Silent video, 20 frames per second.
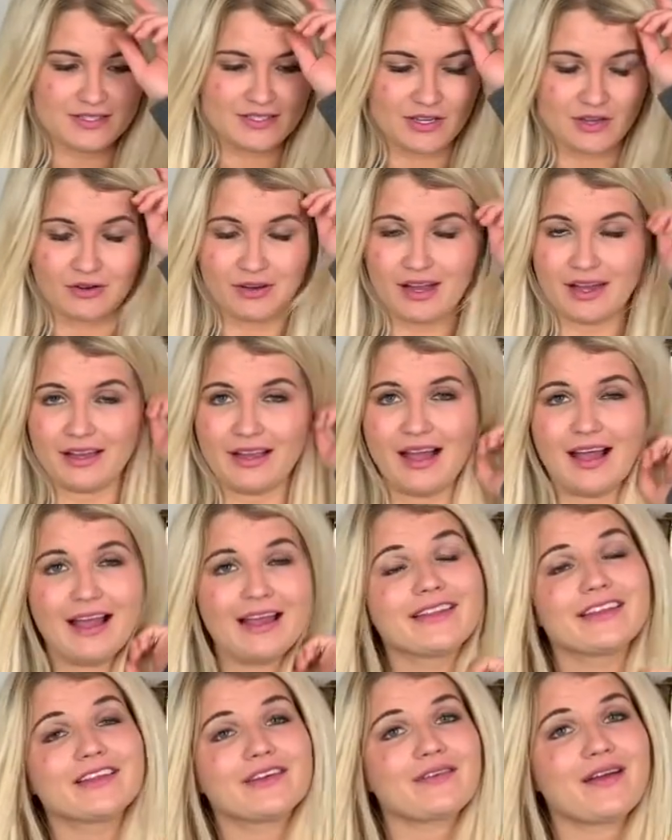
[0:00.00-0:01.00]
So I
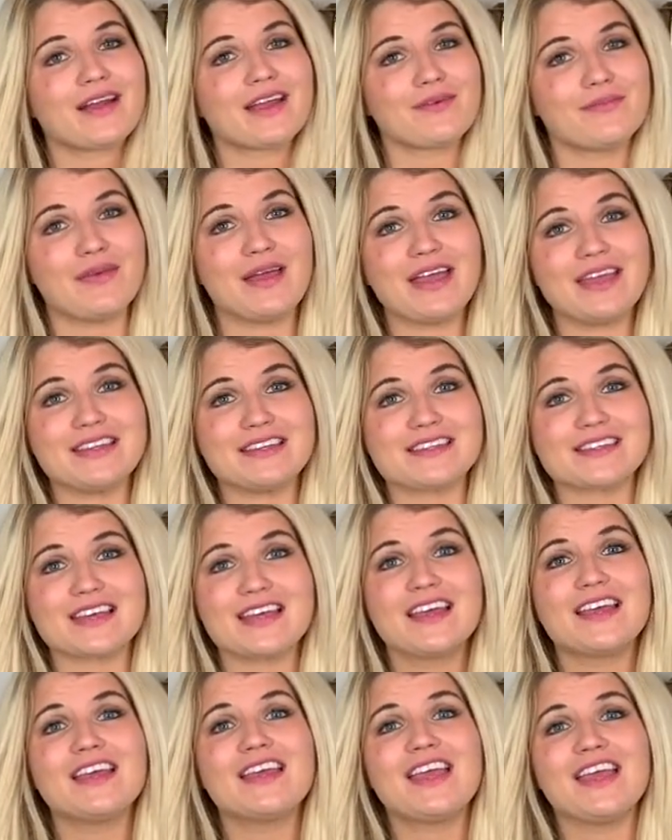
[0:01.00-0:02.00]
highly recommend
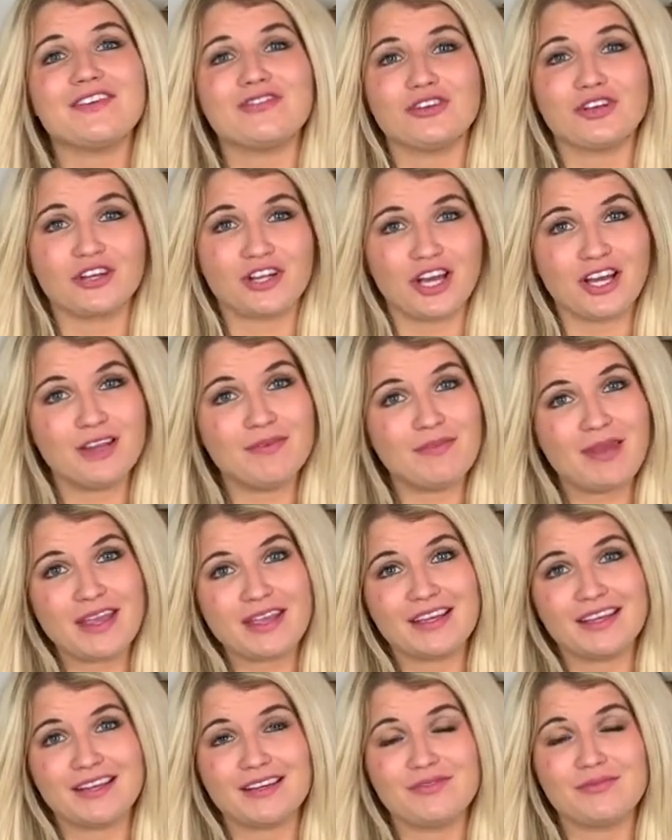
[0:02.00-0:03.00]
if you're gonna
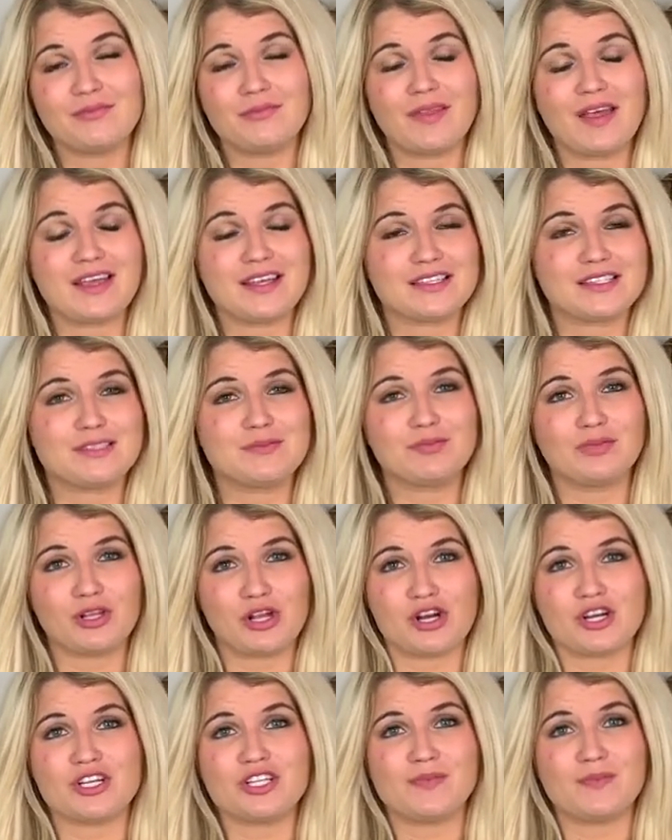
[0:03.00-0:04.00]
make a like
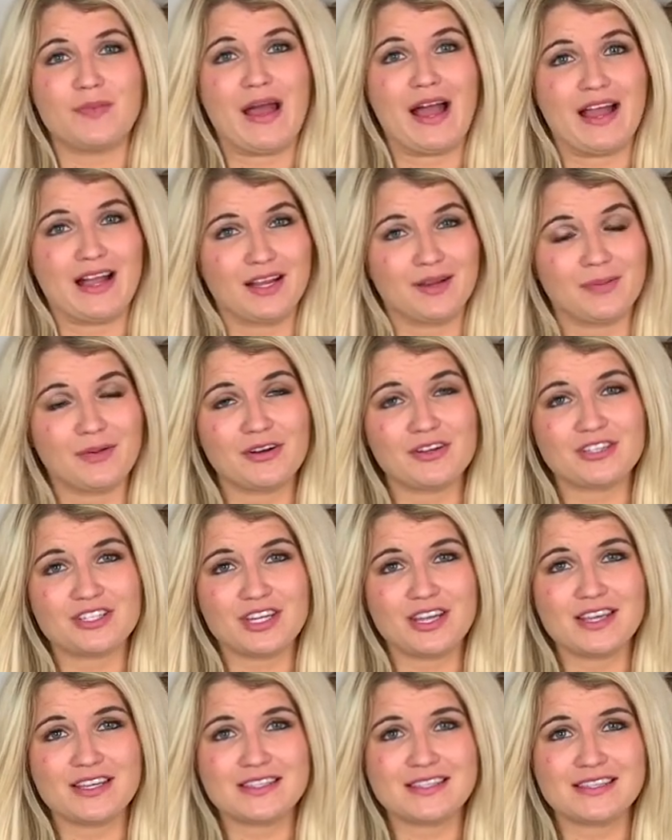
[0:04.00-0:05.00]
splurge bag
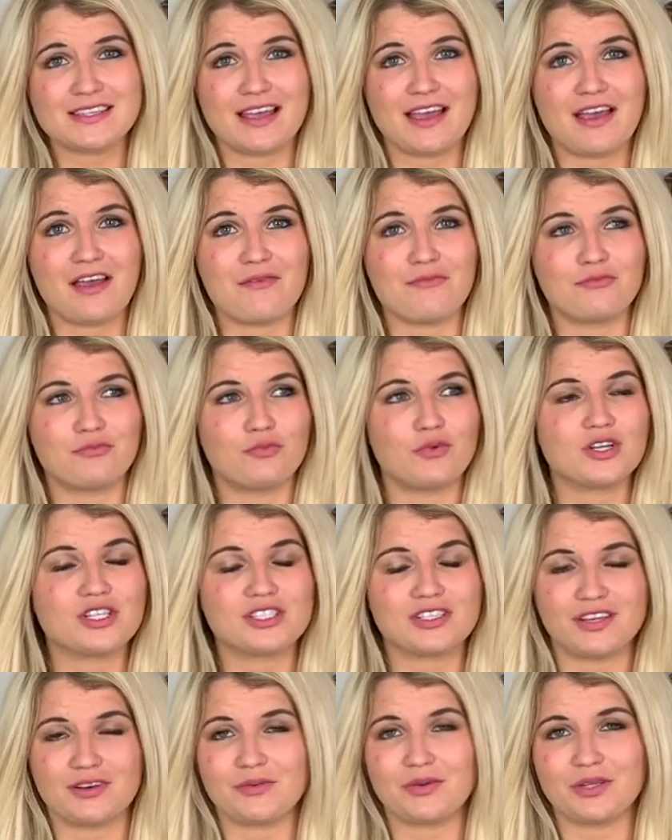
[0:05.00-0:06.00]
purchase, um,
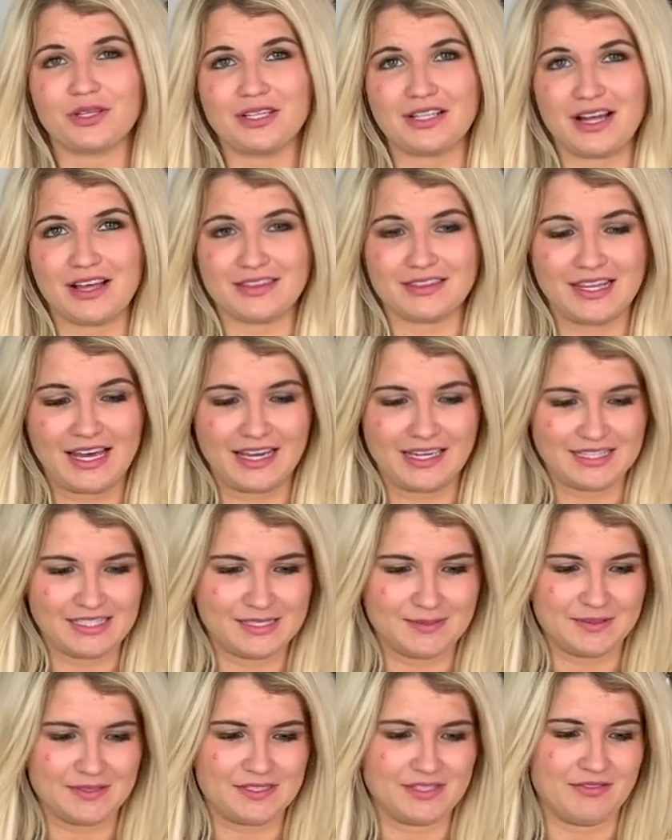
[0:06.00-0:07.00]
which they're really not that
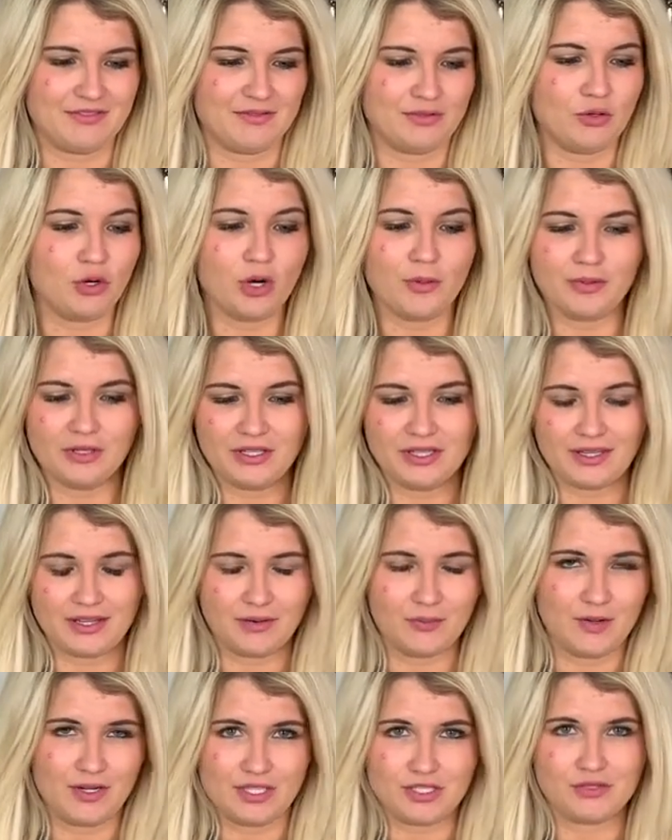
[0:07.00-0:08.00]
expensive. Normally
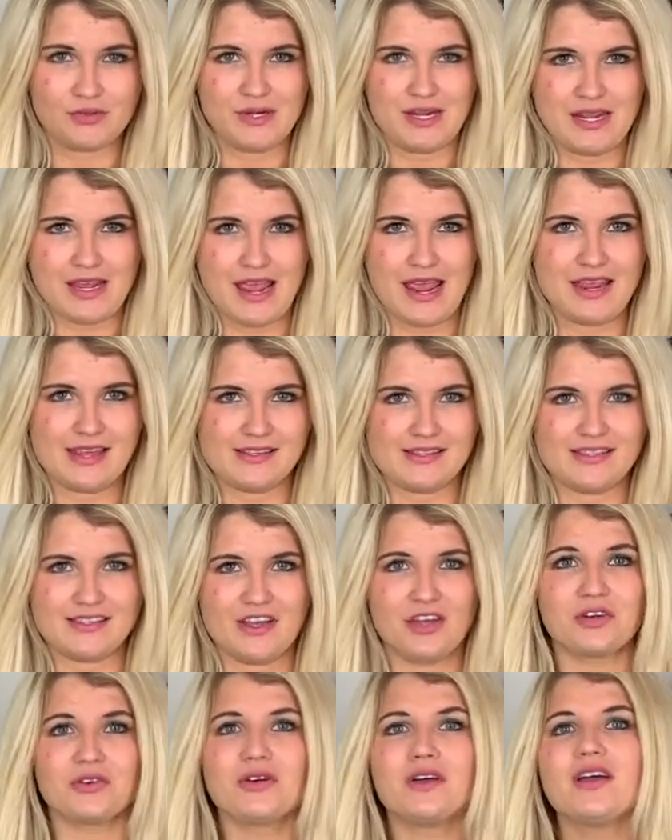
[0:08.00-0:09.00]
they're 128,
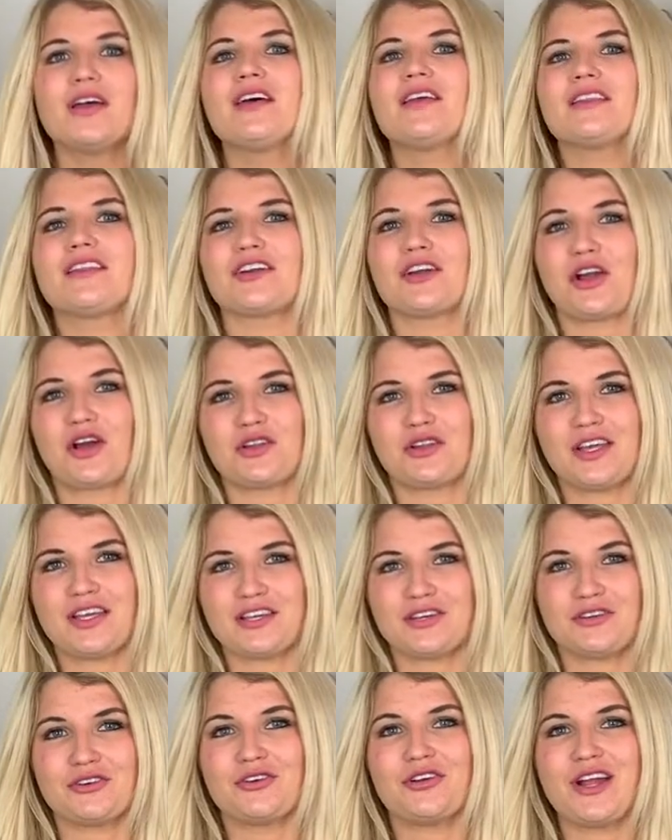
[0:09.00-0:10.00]
so they're not
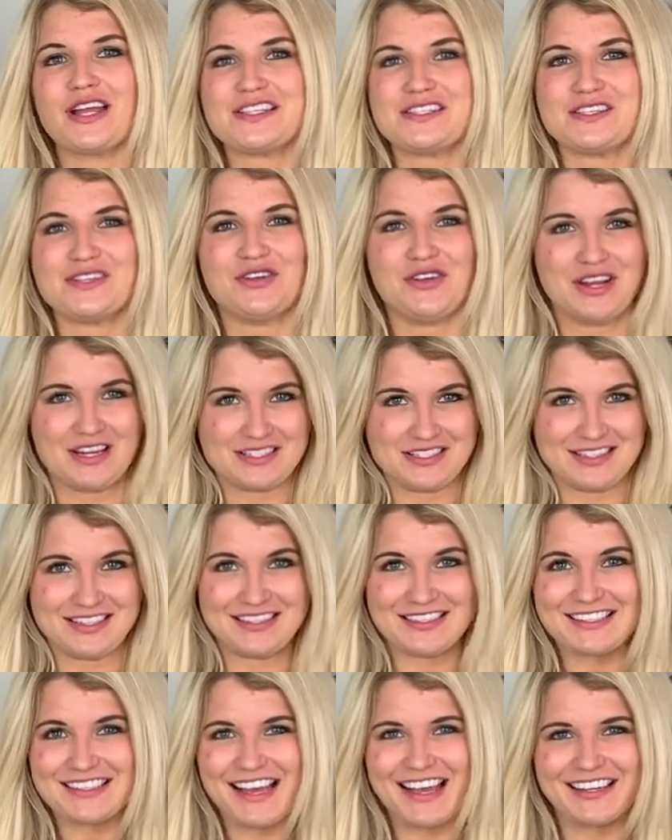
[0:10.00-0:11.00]
like a crazy, crazy
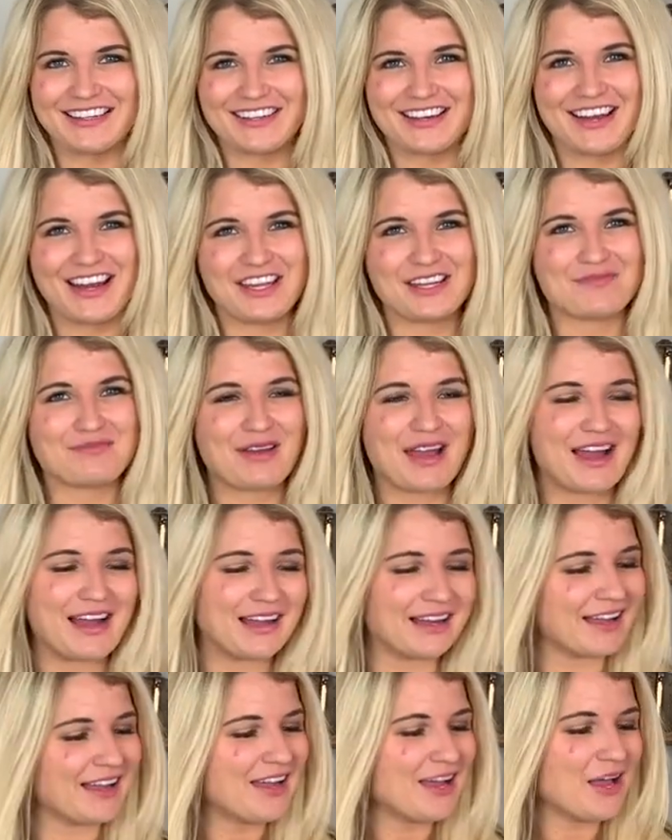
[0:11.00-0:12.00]
designer
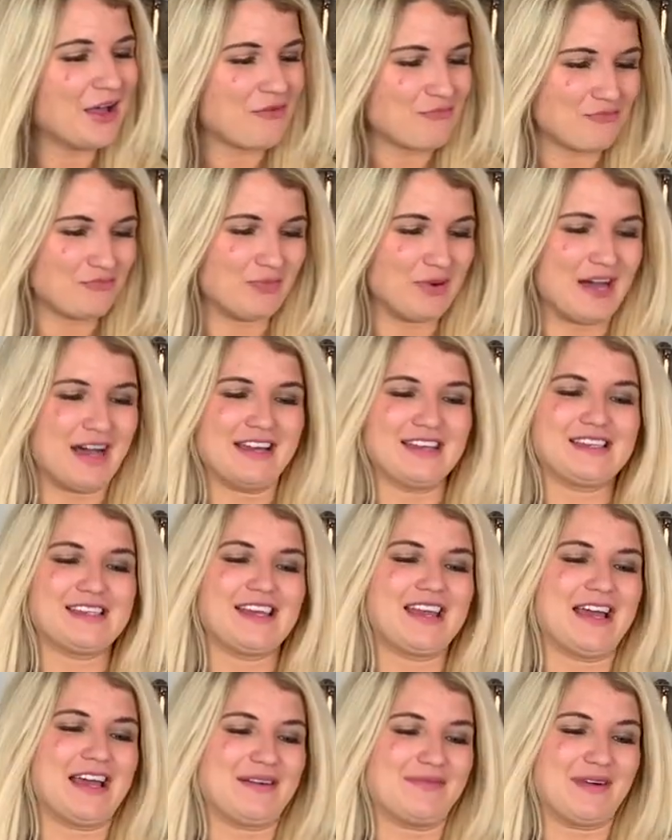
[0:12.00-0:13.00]
handbag, but
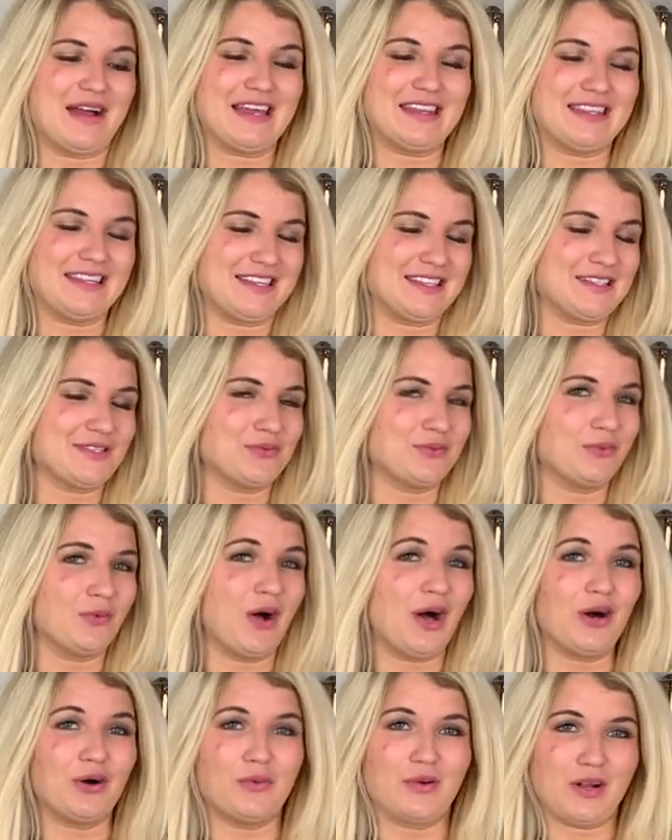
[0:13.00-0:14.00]
um, I think it's
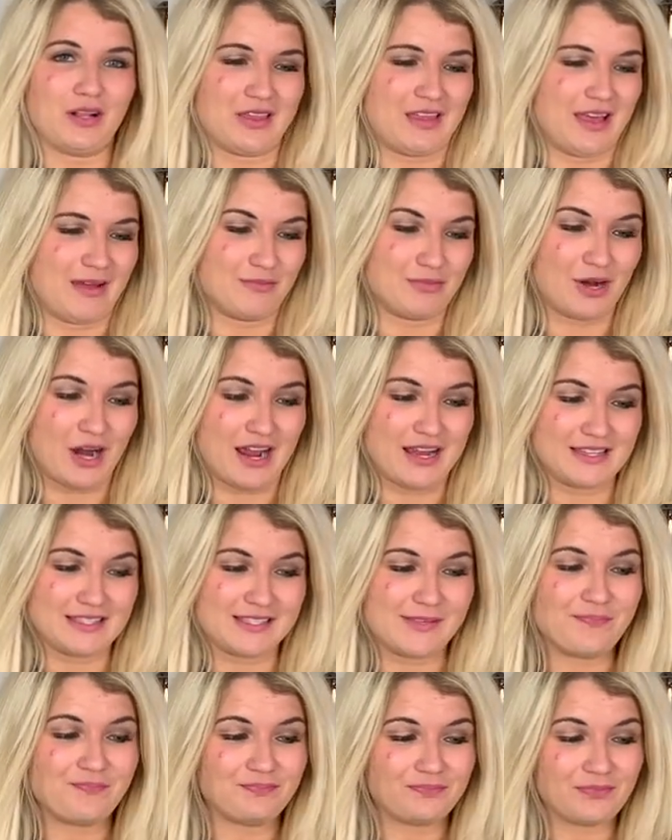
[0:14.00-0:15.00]
well worth that
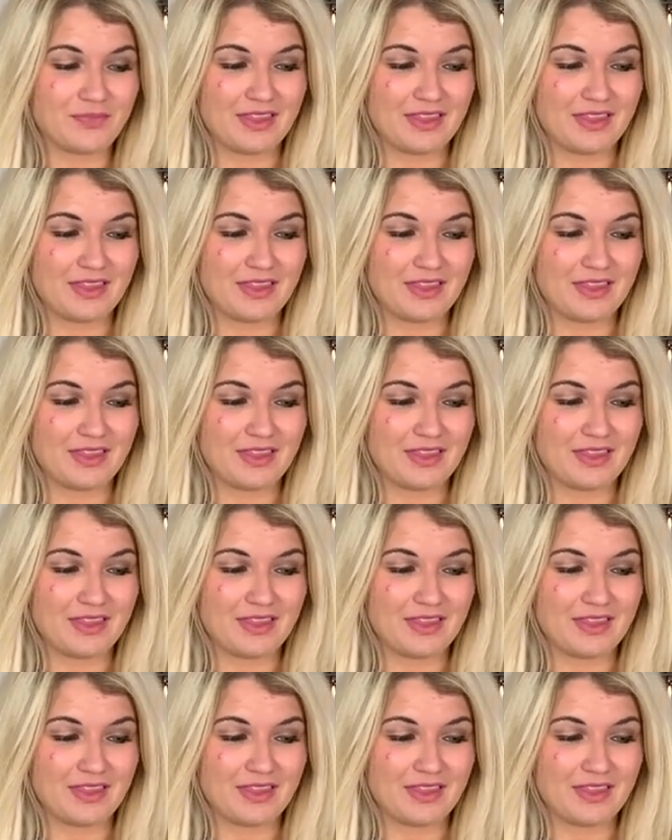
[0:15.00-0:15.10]
price.